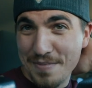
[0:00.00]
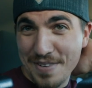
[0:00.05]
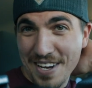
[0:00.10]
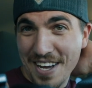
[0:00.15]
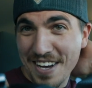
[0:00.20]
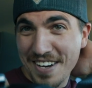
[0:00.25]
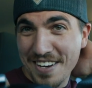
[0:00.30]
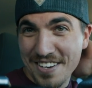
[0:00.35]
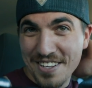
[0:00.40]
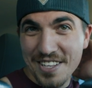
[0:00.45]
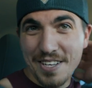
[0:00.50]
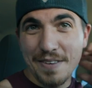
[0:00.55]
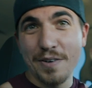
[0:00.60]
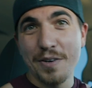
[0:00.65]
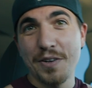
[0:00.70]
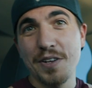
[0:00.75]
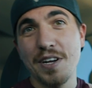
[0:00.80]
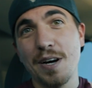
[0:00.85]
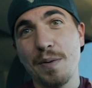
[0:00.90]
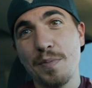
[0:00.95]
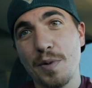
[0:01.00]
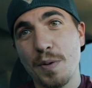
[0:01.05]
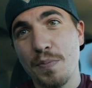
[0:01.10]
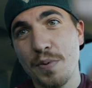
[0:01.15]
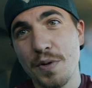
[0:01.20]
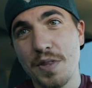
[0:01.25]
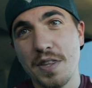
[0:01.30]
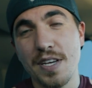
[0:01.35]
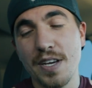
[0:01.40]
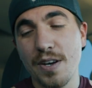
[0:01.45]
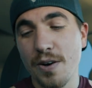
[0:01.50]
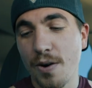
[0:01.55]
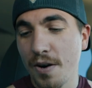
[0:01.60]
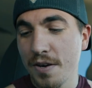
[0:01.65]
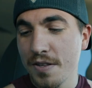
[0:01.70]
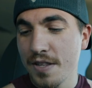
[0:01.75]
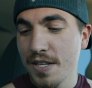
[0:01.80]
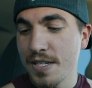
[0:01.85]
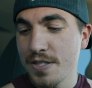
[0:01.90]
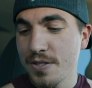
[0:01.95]
Not gonna leave it on there, I'm gonna put the
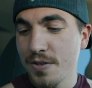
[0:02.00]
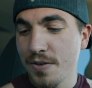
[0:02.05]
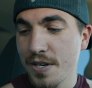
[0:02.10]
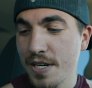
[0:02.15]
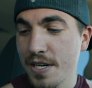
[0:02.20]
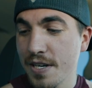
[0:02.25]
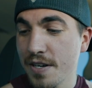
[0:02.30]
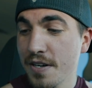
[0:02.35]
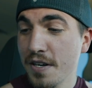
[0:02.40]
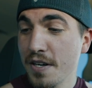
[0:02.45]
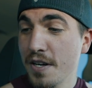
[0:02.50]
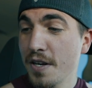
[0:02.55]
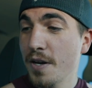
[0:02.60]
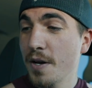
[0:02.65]
art lens on here.